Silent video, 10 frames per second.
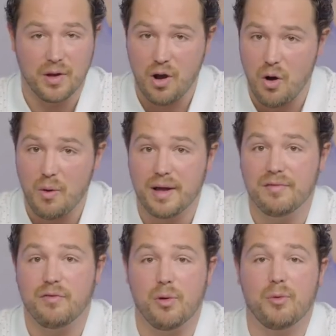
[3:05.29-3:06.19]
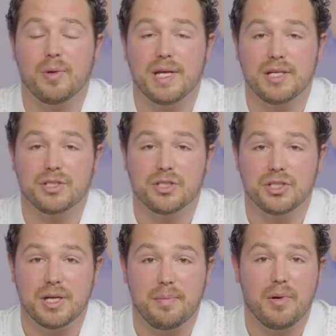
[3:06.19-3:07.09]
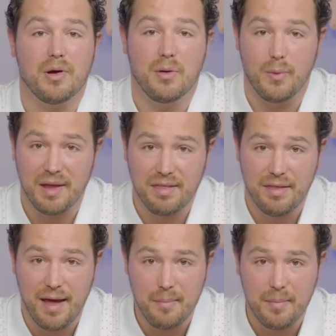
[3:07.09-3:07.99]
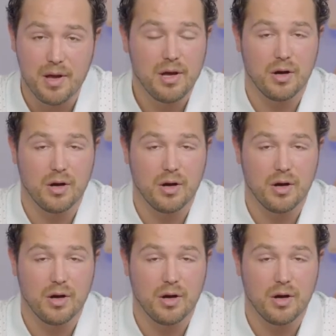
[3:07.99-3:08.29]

go and form a relationship with them,